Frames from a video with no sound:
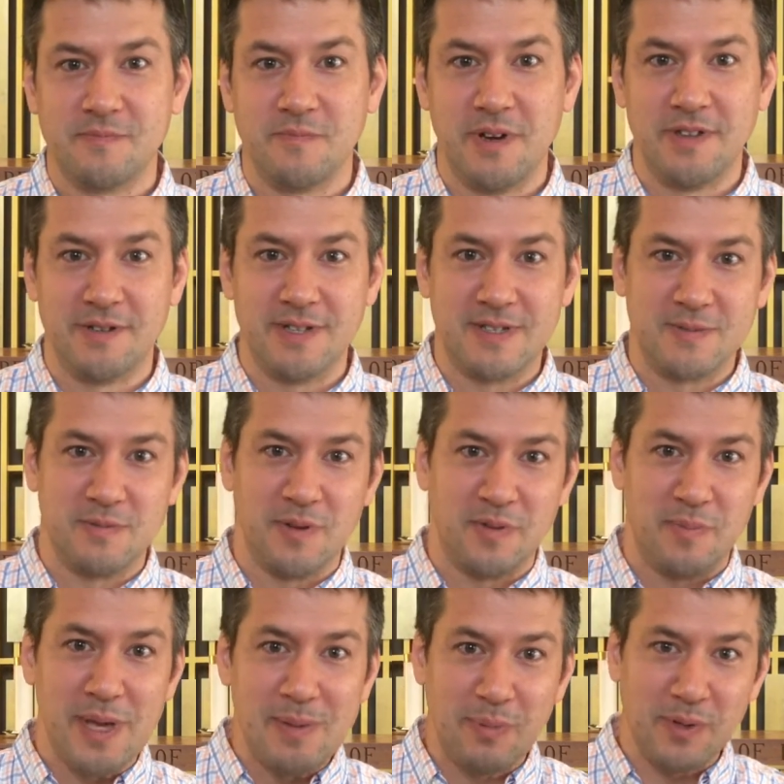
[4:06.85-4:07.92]
whether it's
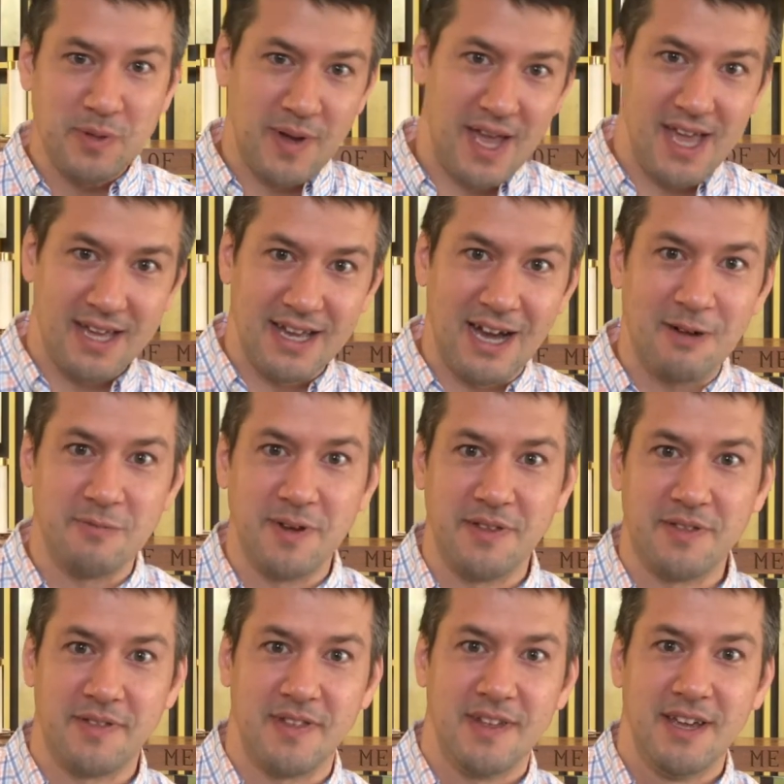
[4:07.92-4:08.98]
with people you hang out
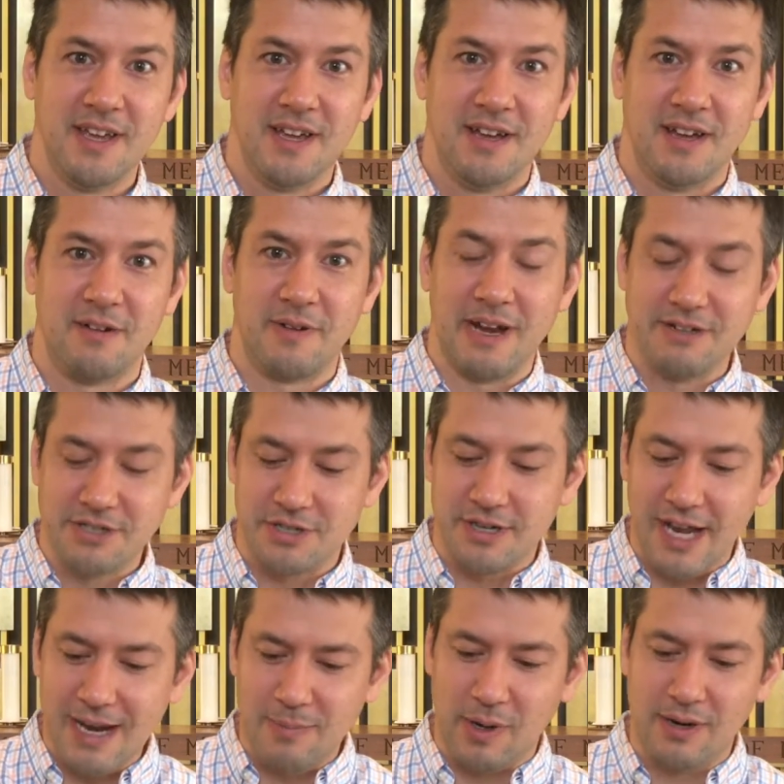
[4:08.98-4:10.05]
with around your
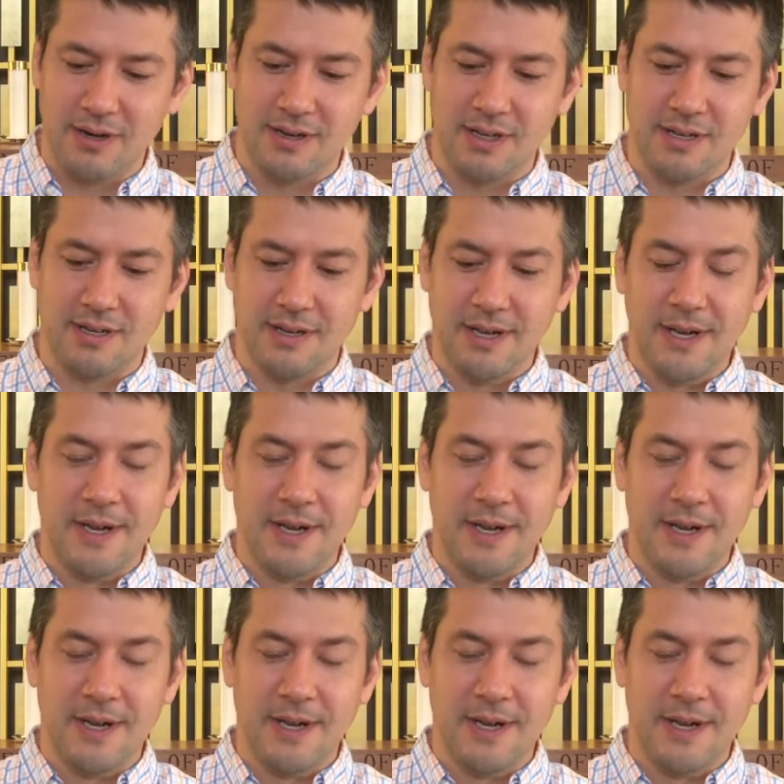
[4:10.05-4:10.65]
neighborhood,